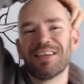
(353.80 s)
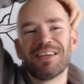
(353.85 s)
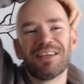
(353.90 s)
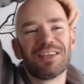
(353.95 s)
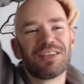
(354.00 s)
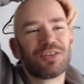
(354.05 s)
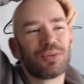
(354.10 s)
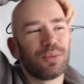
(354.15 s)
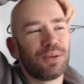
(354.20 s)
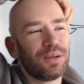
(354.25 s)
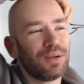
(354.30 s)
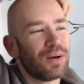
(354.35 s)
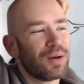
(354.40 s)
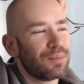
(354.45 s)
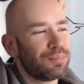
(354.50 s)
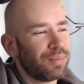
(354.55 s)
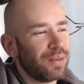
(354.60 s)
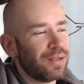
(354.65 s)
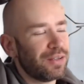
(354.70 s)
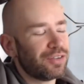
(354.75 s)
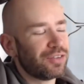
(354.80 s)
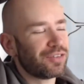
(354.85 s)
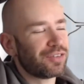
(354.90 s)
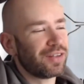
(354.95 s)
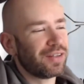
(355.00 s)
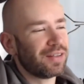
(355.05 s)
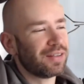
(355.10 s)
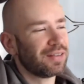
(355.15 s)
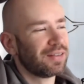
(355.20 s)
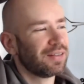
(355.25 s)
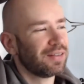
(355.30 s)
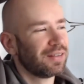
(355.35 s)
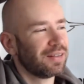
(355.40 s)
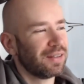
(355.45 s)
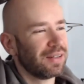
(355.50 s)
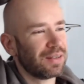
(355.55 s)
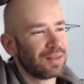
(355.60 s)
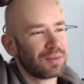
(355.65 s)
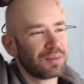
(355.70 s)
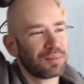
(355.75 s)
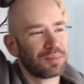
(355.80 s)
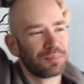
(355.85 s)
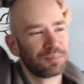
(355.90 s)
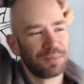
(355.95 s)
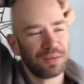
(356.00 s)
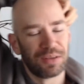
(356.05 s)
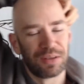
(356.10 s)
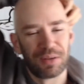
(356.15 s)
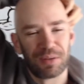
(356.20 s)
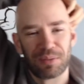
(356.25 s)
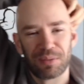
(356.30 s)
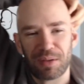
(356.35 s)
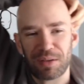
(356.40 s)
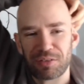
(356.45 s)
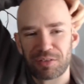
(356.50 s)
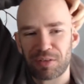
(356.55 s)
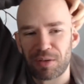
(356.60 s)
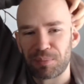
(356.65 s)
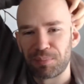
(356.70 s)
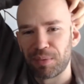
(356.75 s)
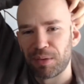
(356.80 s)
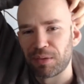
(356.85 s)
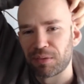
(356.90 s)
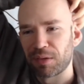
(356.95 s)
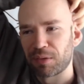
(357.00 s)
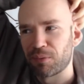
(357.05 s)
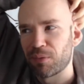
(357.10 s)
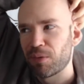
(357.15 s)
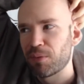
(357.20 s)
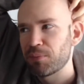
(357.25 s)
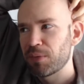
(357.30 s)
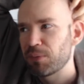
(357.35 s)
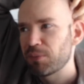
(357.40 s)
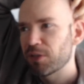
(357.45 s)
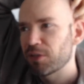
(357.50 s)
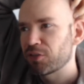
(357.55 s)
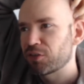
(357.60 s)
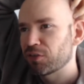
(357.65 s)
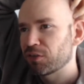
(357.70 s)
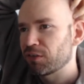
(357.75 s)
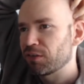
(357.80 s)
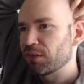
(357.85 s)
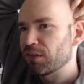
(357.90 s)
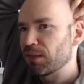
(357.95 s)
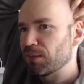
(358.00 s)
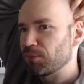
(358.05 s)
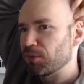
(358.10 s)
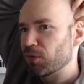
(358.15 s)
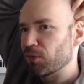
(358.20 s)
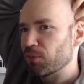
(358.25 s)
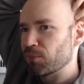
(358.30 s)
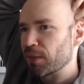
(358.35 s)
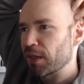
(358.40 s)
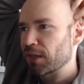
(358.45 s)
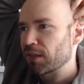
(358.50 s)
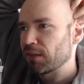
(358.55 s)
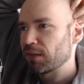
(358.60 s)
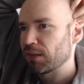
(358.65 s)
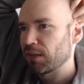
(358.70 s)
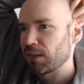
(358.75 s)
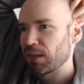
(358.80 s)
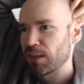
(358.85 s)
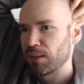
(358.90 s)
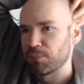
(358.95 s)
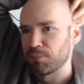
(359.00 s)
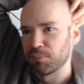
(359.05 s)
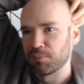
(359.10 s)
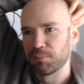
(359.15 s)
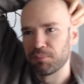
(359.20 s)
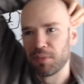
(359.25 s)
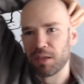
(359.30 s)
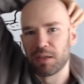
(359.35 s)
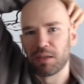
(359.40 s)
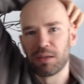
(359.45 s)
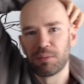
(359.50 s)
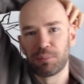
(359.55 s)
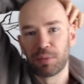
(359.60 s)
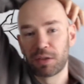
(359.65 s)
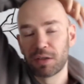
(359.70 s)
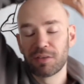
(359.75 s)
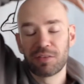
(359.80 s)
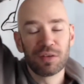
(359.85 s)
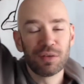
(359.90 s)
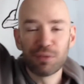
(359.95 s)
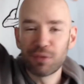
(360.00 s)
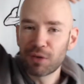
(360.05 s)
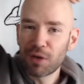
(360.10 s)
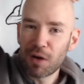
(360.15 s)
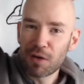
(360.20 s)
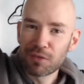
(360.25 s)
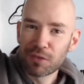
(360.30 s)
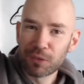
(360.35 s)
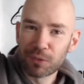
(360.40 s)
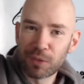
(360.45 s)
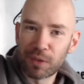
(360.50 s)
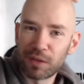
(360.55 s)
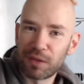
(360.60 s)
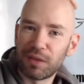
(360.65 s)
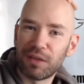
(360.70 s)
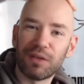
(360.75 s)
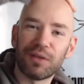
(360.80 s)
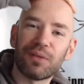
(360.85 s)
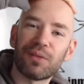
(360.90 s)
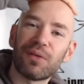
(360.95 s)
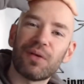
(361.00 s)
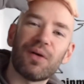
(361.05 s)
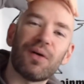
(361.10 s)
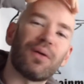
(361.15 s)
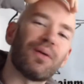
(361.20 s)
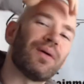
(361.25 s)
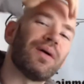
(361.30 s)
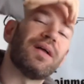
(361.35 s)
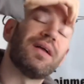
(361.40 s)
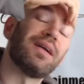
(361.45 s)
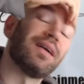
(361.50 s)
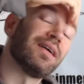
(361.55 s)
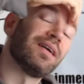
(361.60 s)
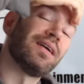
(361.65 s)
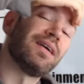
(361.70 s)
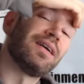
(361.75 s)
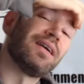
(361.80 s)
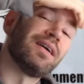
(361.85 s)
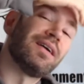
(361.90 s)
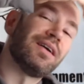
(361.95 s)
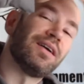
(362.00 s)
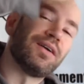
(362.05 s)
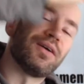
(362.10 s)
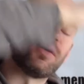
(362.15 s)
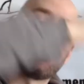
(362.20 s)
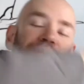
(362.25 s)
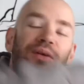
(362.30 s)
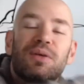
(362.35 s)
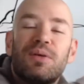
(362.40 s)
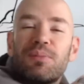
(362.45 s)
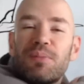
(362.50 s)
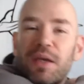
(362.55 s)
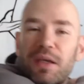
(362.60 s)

20 odd pages in, and you know, I started being like, well, maybe I should keep going back into game making, because even novel writing, you don't know. You know, you can make